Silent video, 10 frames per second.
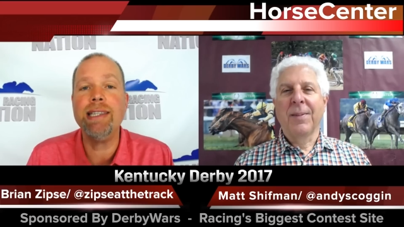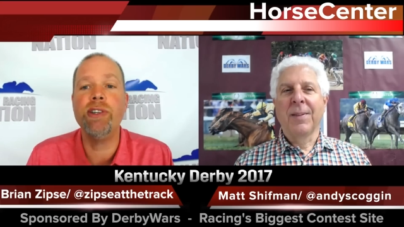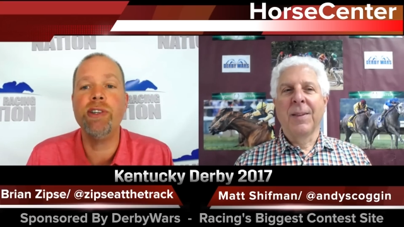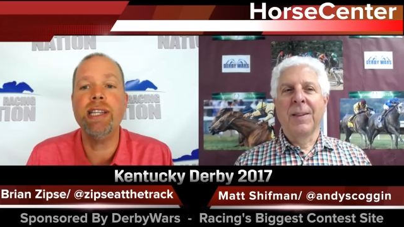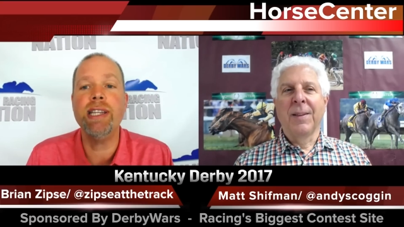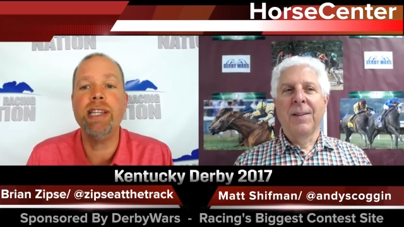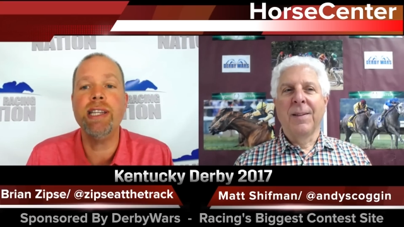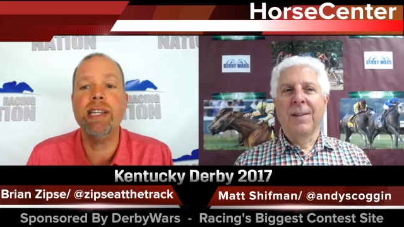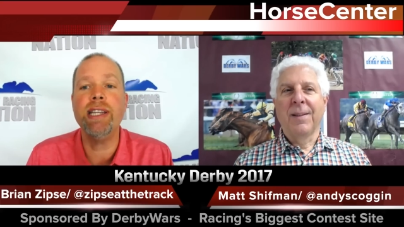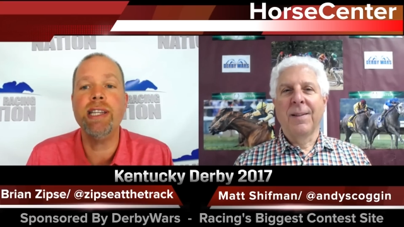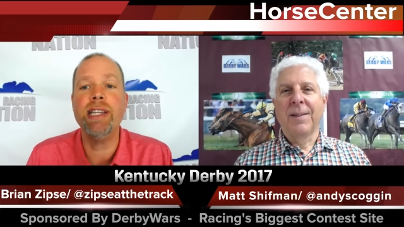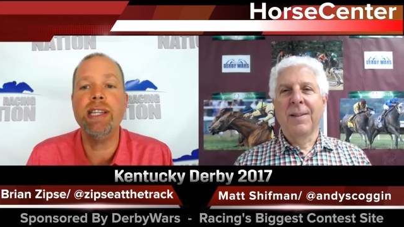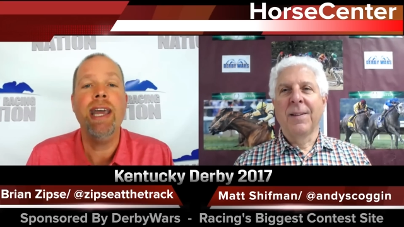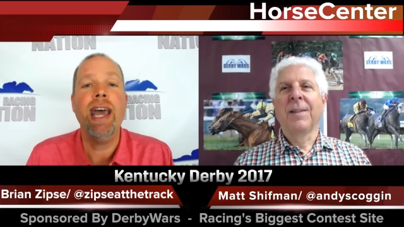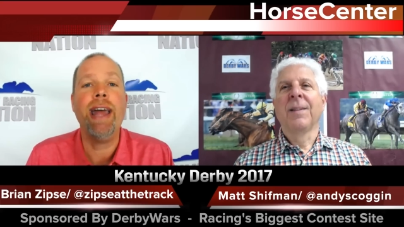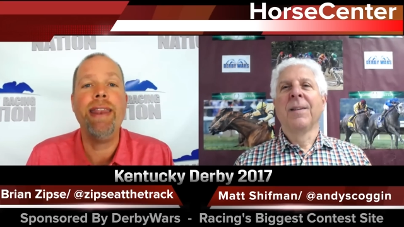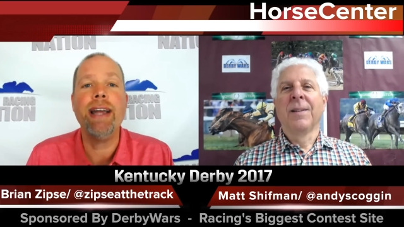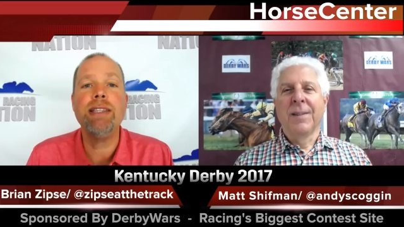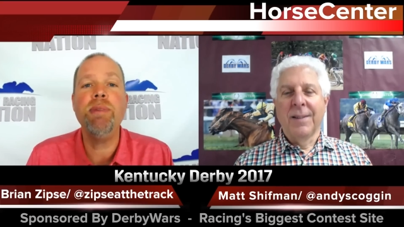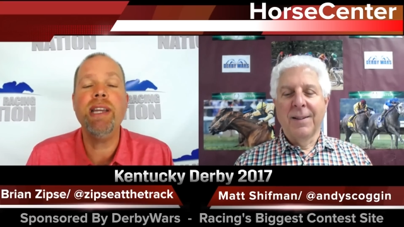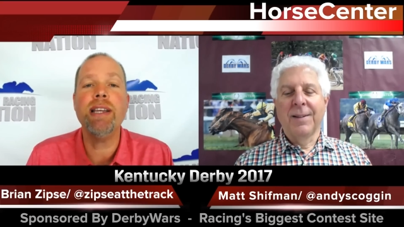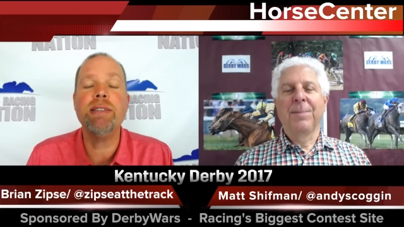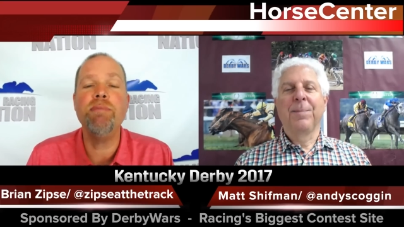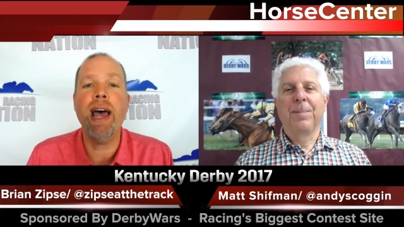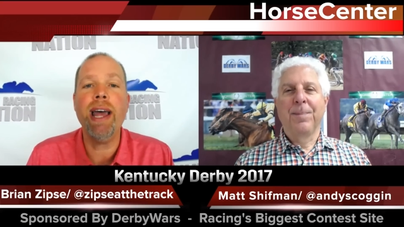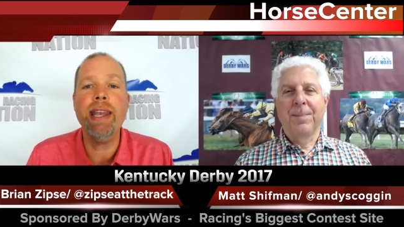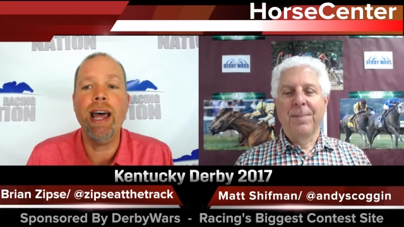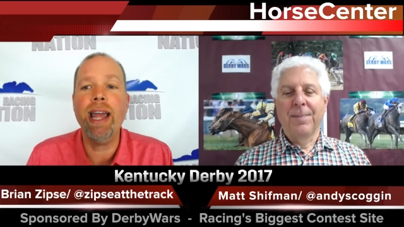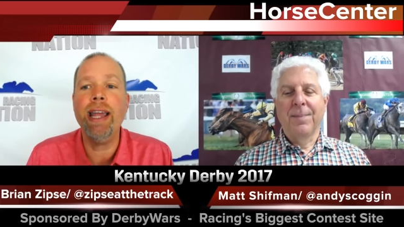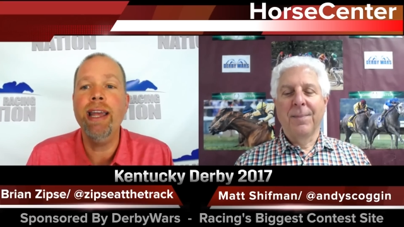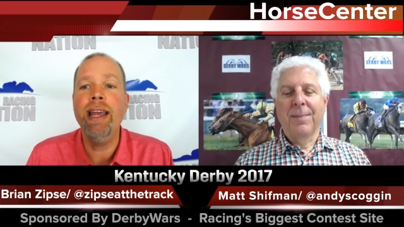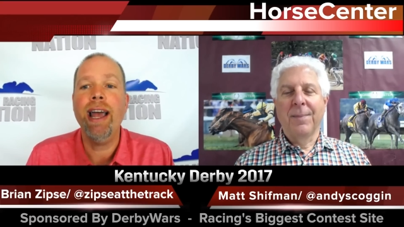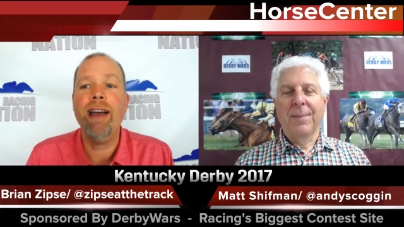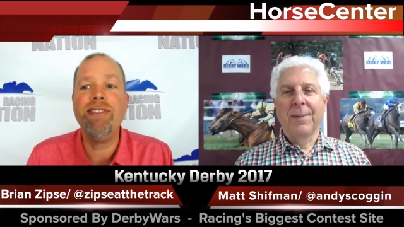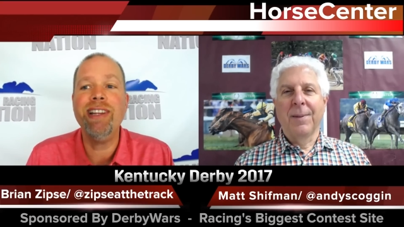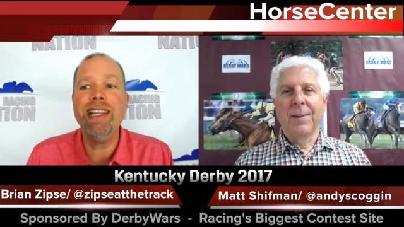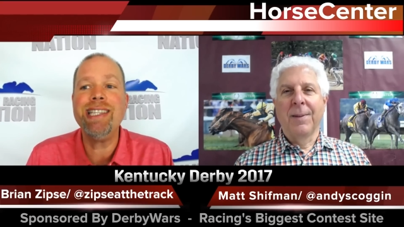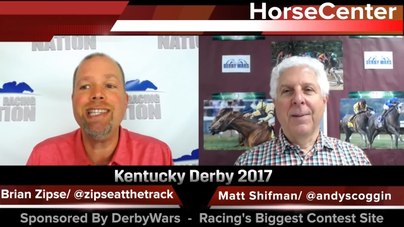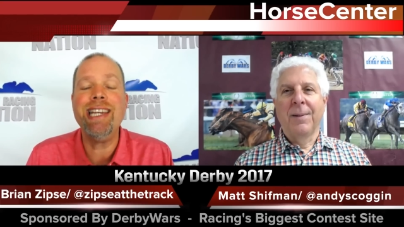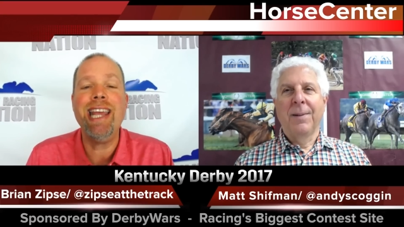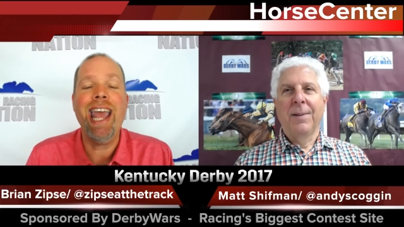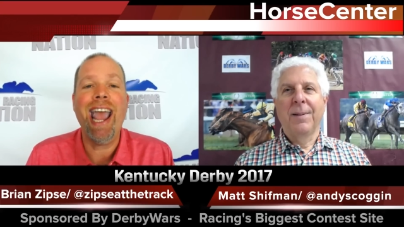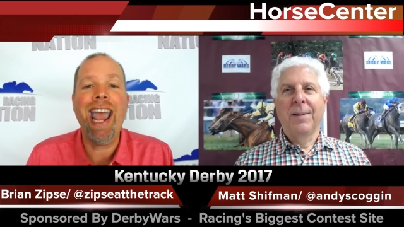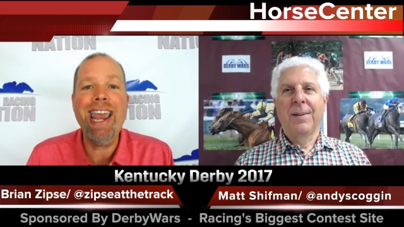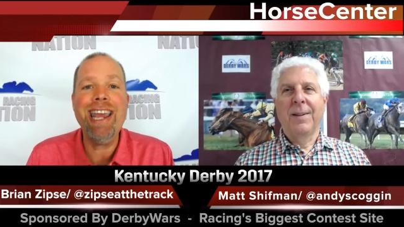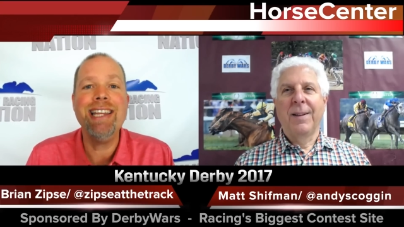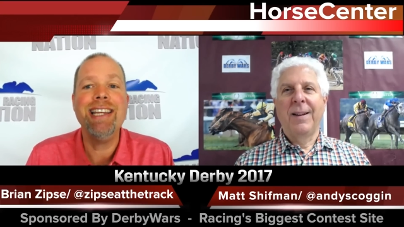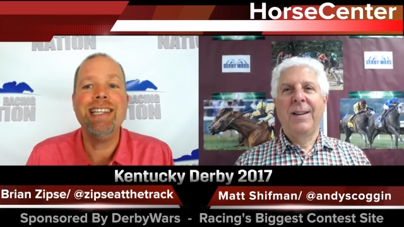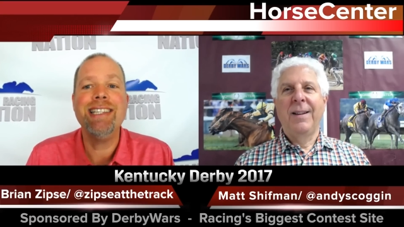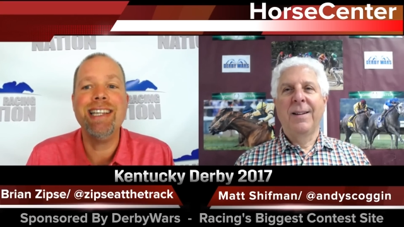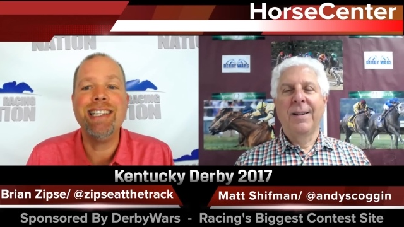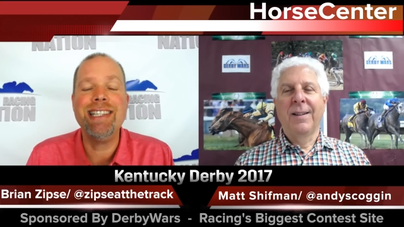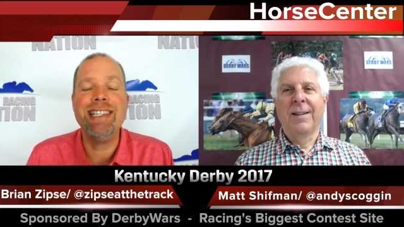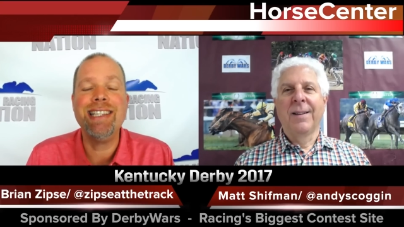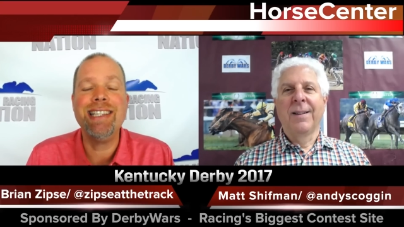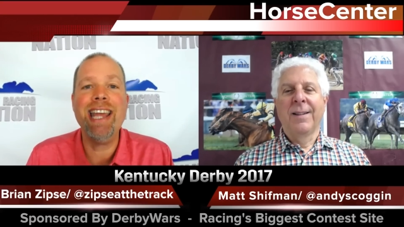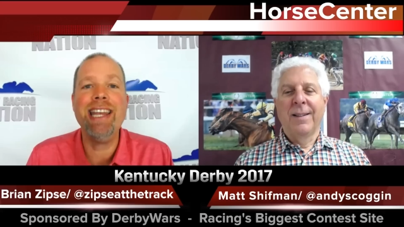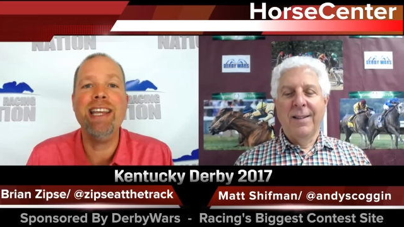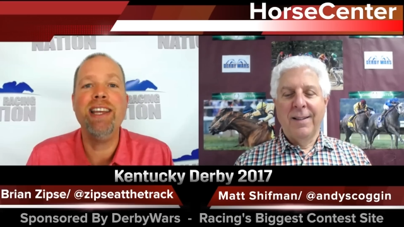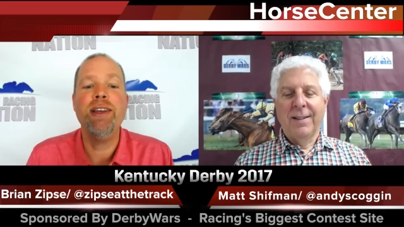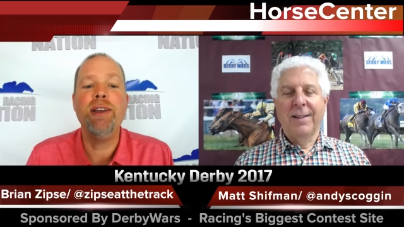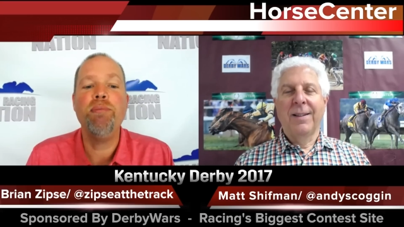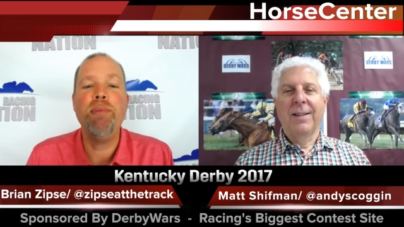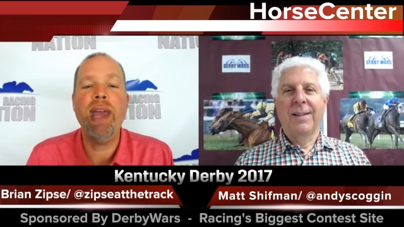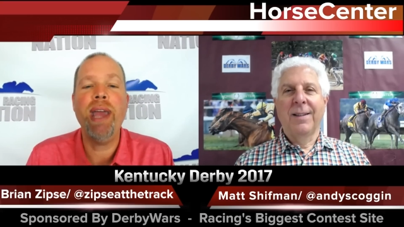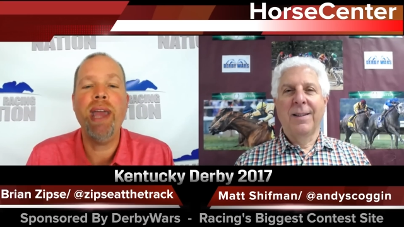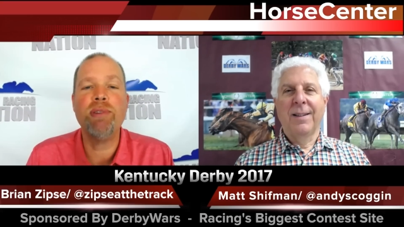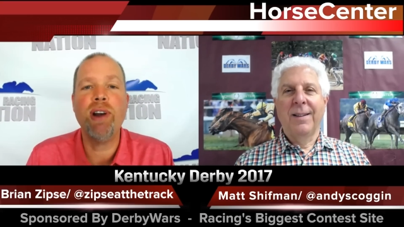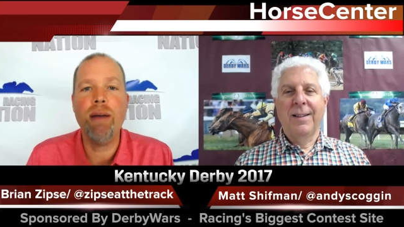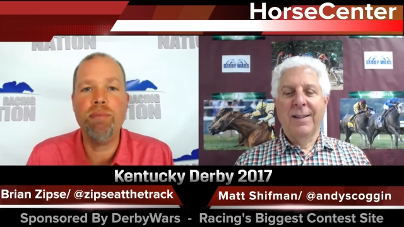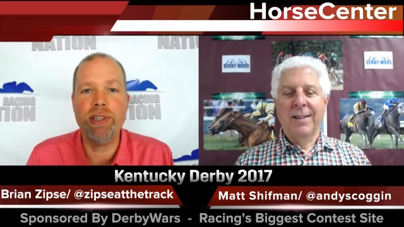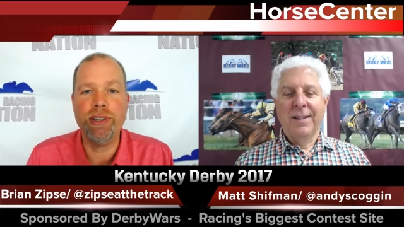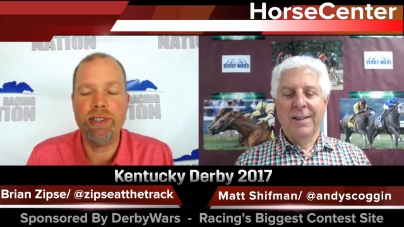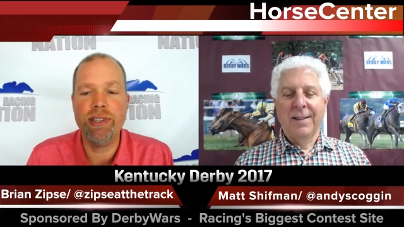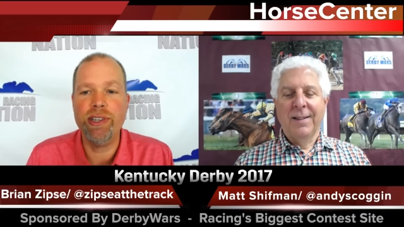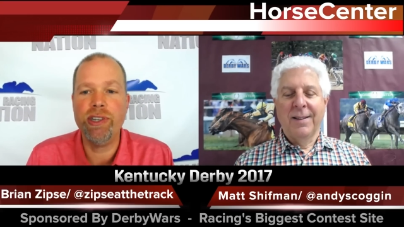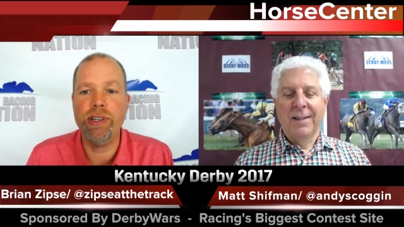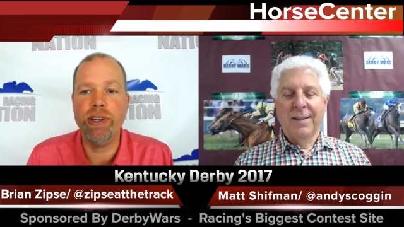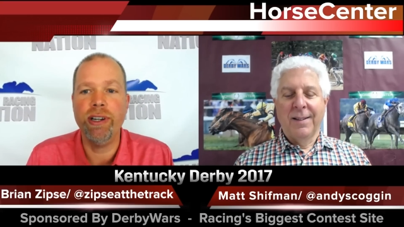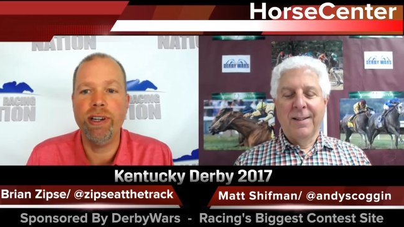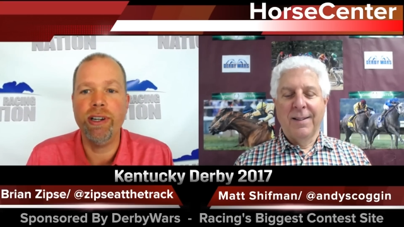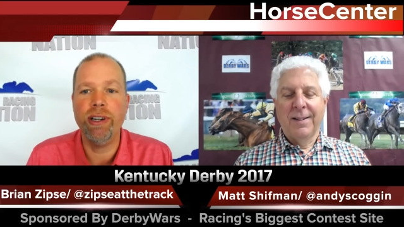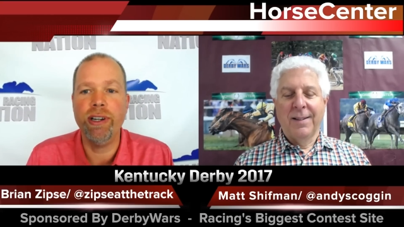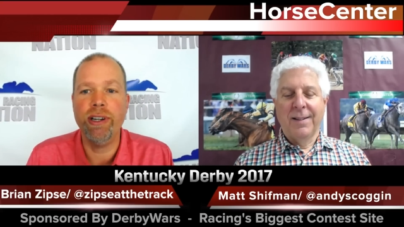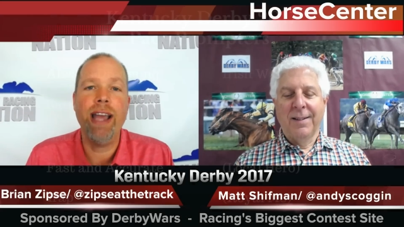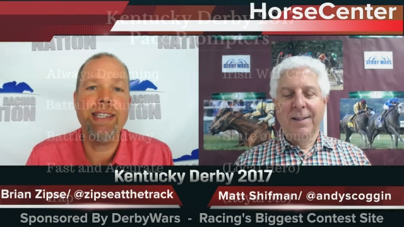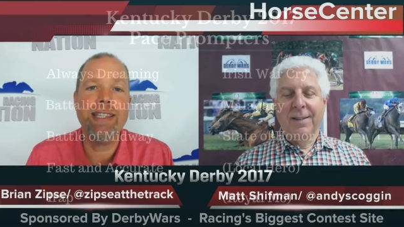Speaker 1: in this year's Kentucky Derby. And that's because Matt and I have listed 8 to 10 pace prompters this year. I